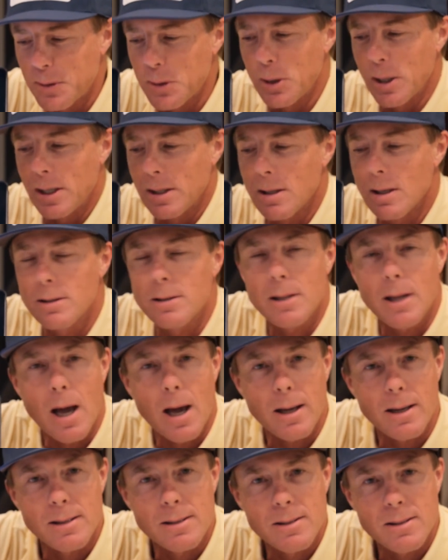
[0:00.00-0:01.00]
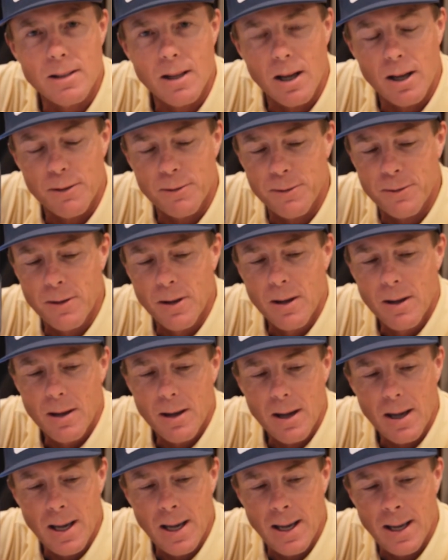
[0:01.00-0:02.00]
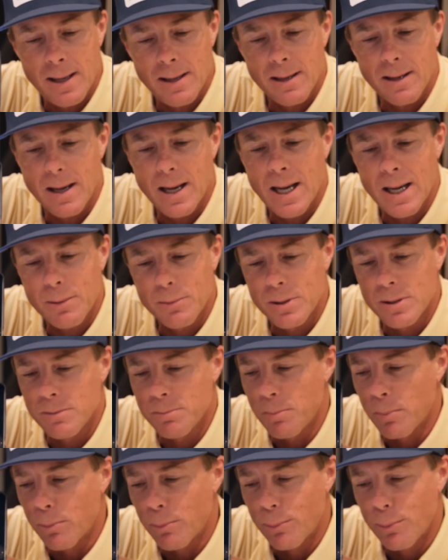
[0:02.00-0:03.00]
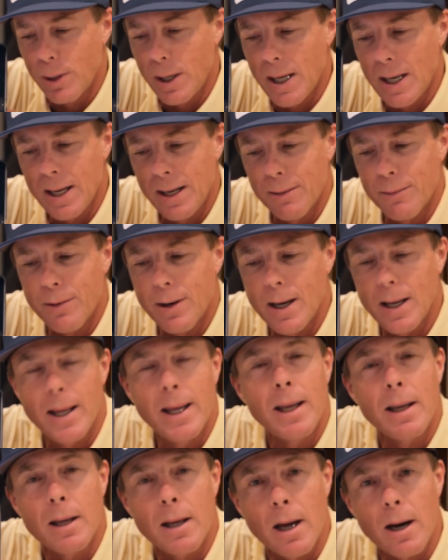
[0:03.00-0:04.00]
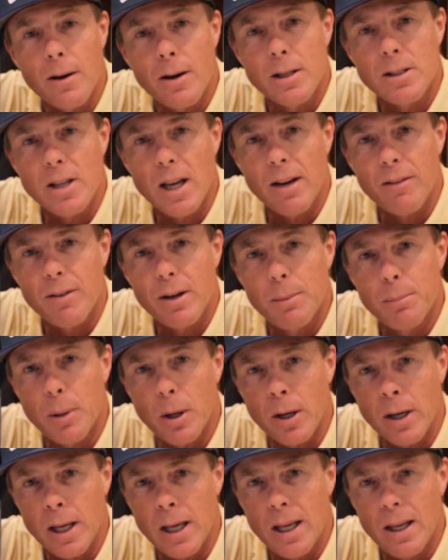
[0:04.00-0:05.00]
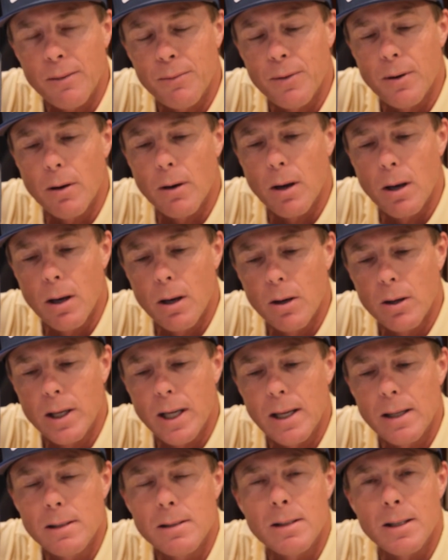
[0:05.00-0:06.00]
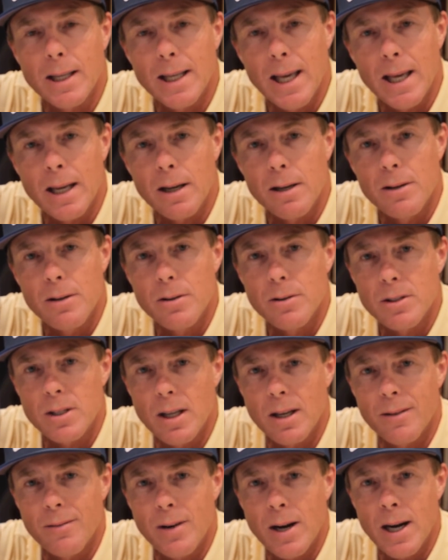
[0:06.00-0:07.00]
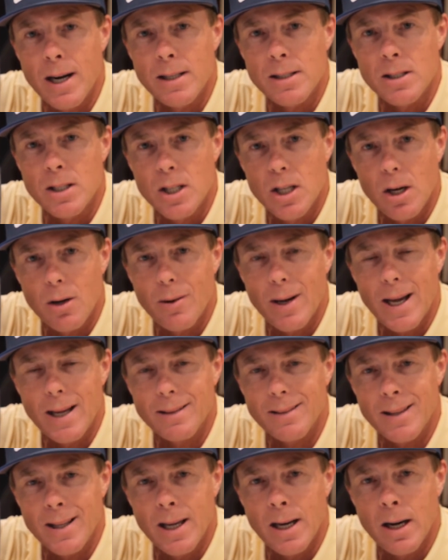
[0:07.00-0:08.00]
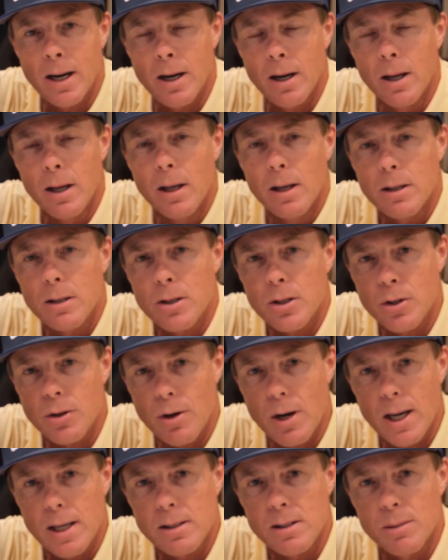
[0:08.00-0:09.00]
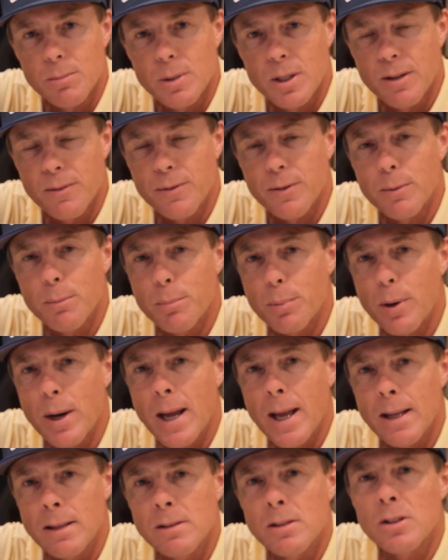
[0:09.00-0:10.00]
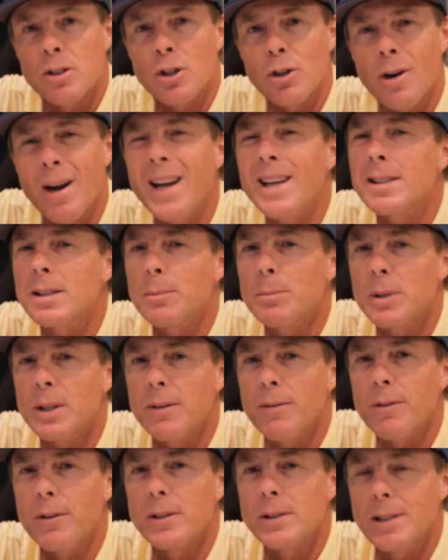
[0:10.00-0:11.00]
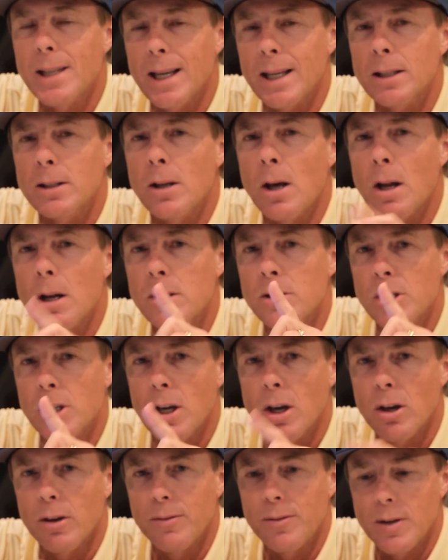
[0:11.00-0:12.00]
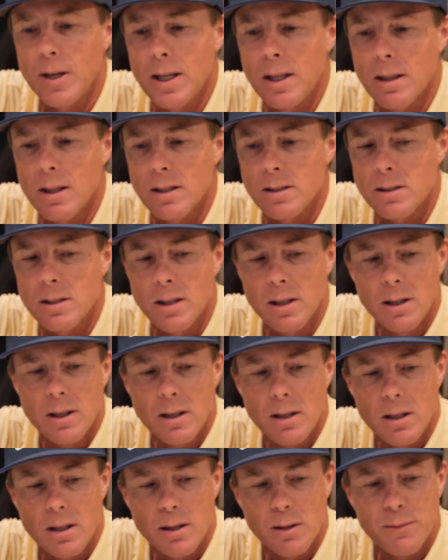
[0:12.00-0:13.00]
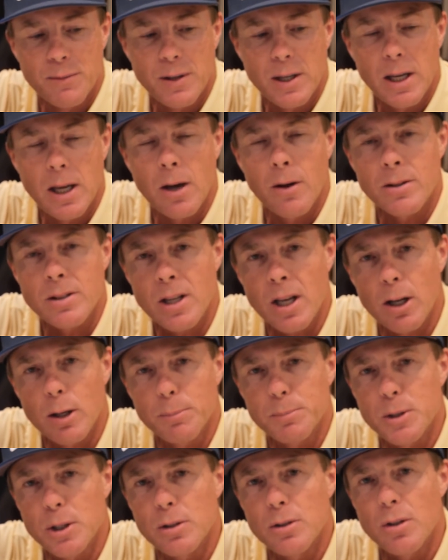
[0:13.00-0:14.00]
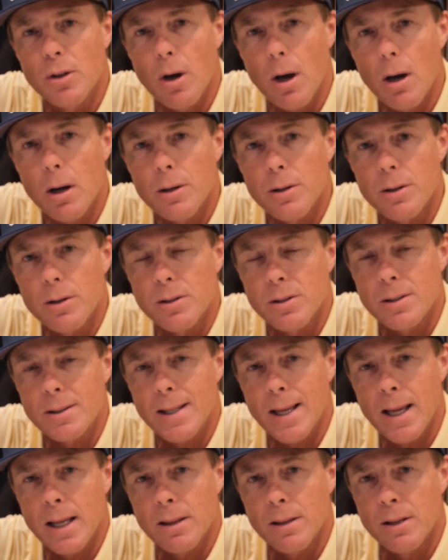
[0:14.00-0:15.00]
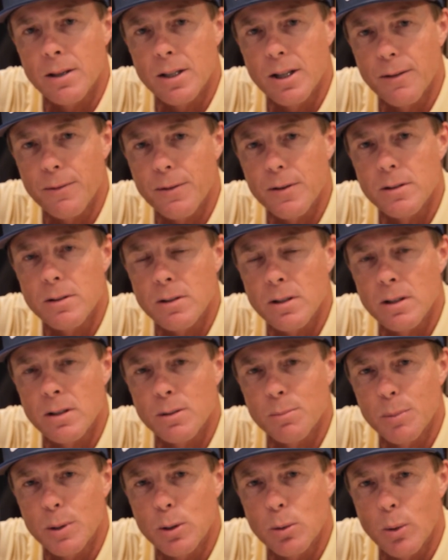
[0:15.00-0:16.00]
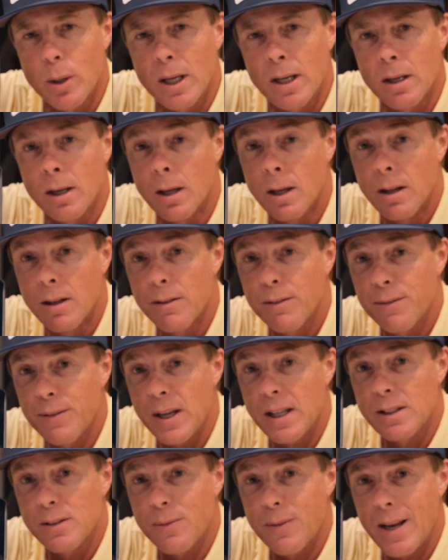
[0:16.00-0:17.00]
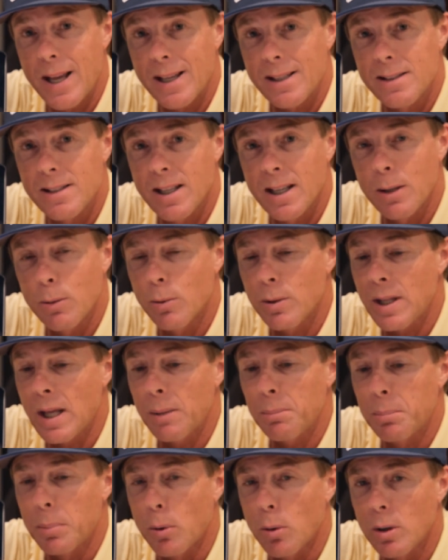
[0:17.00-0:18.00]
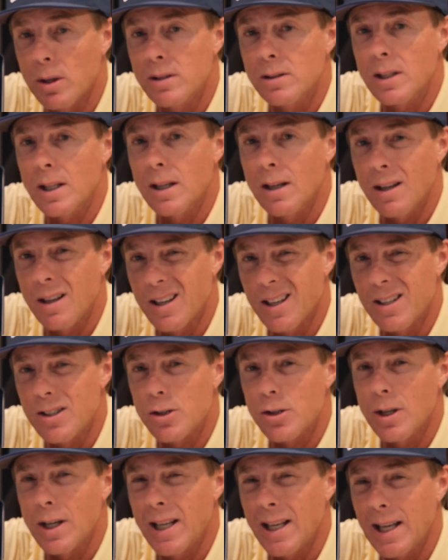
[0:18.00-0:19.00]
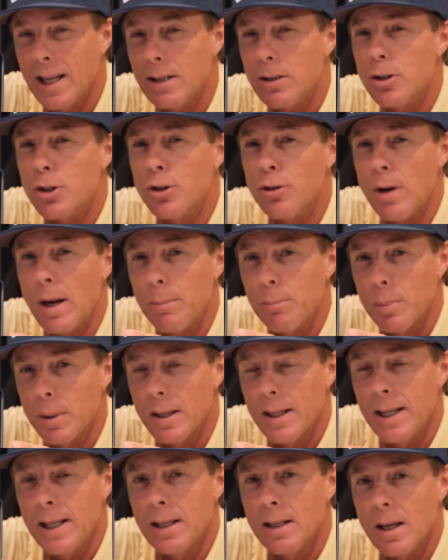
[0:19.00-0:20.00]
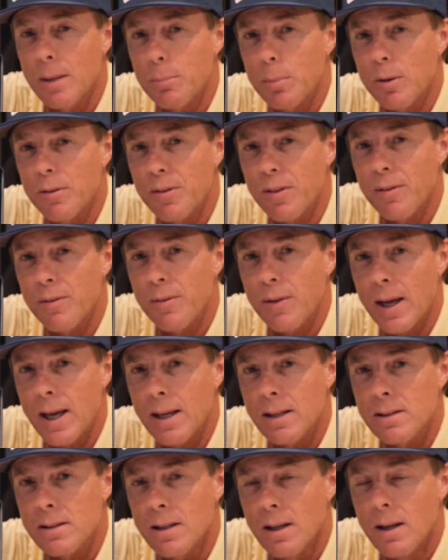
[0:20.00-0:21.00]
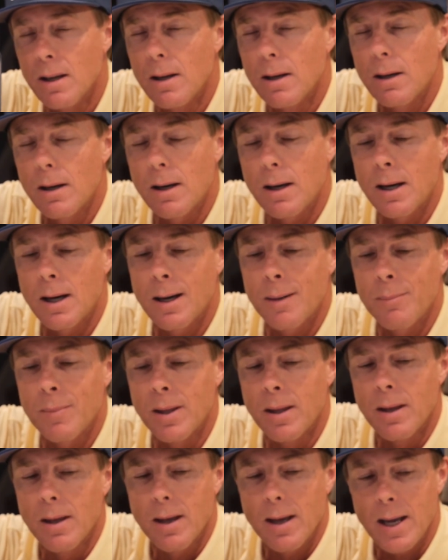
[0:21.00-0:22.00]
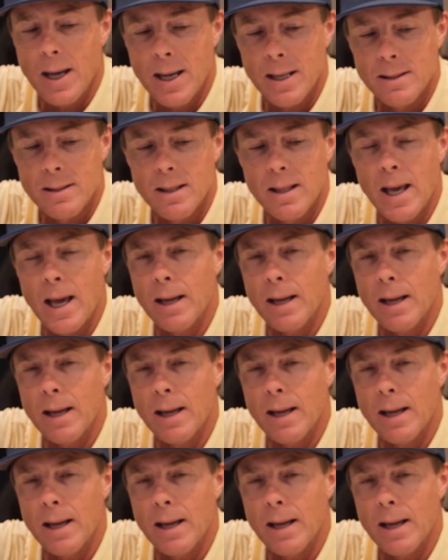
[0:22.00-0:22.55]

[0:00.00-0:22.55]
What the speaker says: doing this kind of stuff. And I would really, really encourage everybody, if you're looking to get a new set of irons, go out there, try some different brands, try some different technology. Hopefully this little video has helped you to understand the differences between face flexing, where that ball is going to literally get trampolined up off the face, and